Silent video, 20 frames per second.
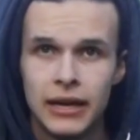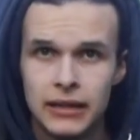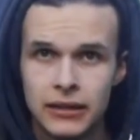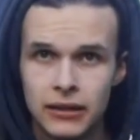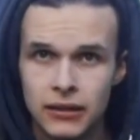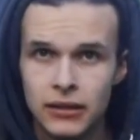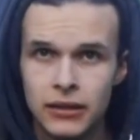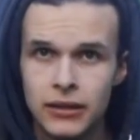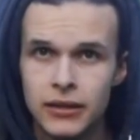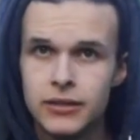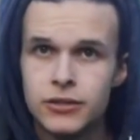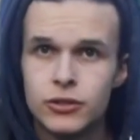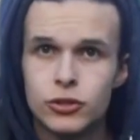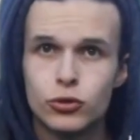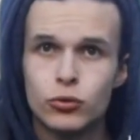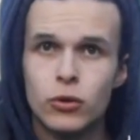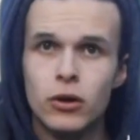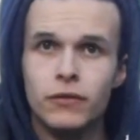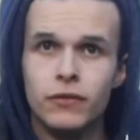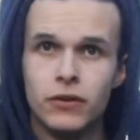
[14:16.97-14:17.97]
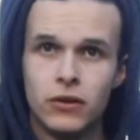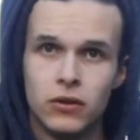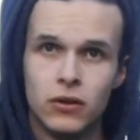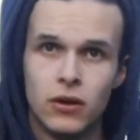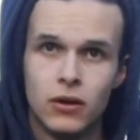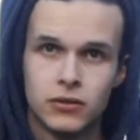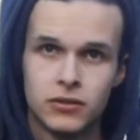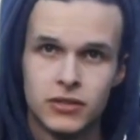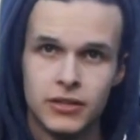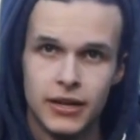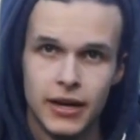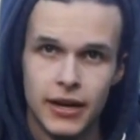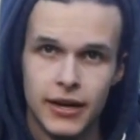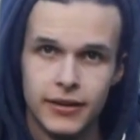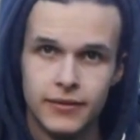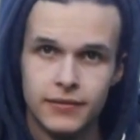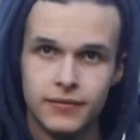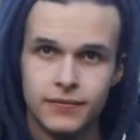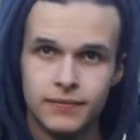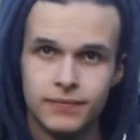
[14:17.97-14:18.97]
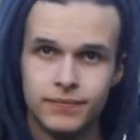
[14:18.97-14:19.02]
at least 12 o'clock tonight.